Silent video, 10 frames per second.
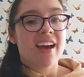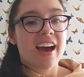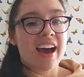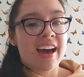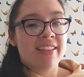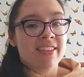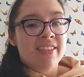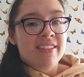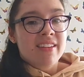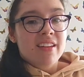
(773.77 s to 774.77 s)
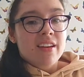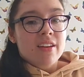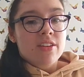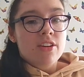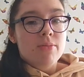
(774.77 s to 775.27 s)
And
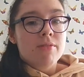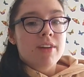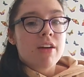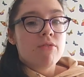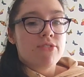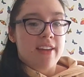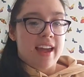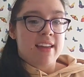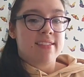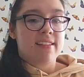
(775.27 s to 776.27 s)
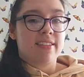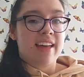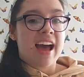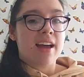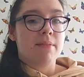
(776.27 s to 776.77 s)
you will notice
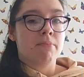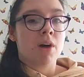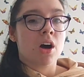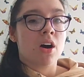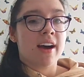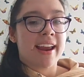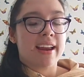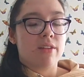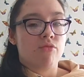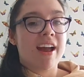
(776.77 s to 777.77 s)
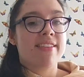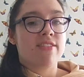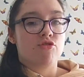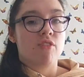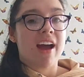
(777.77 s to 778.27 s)
that my
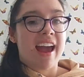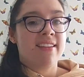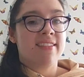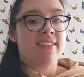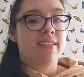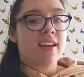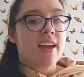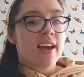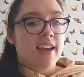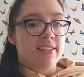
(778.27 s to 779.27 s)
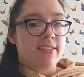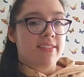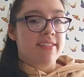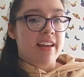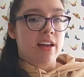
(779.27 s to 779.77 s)
red dress is
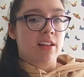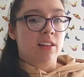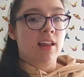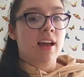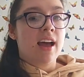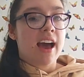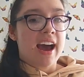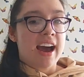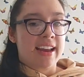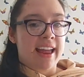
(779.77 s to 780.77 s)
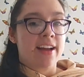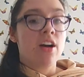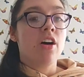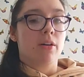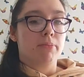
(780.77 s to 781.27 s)
still hanging
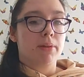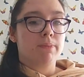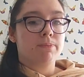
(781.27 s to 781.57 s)
up.